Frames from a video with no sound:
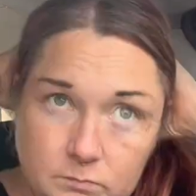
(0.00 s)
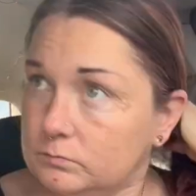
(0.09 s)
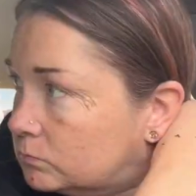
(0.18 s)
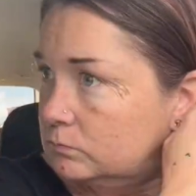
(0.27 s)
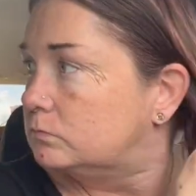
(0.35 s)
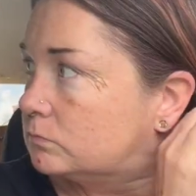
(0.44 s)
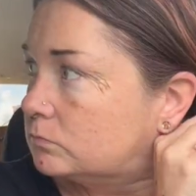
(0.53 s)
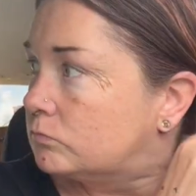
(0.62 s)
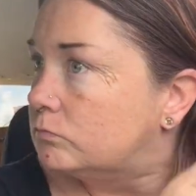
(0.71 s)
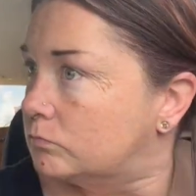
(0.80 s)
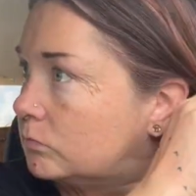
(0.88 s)

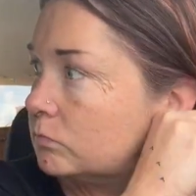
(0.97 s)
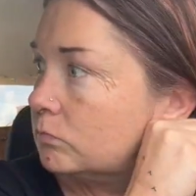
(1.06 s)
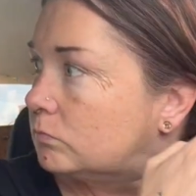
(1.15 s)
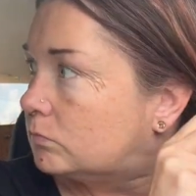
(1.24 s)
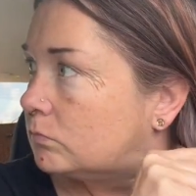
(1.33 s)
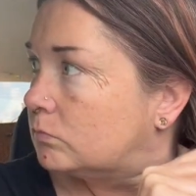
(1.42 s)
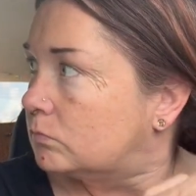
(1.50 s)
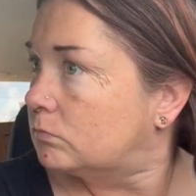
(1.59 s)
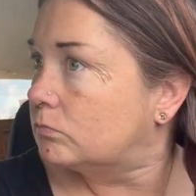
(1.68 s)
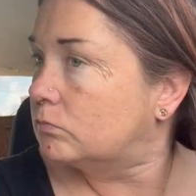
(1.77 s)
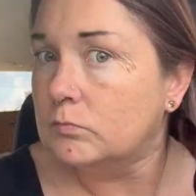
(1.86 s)

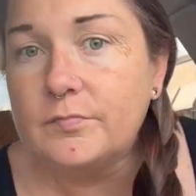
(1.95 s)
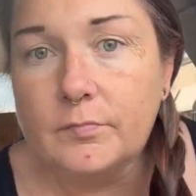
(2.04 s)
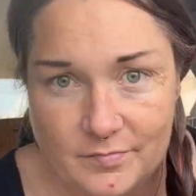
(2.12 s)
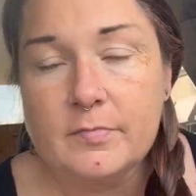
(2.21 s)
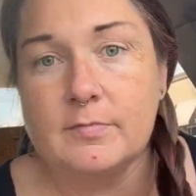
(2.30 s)
Nobody speaks.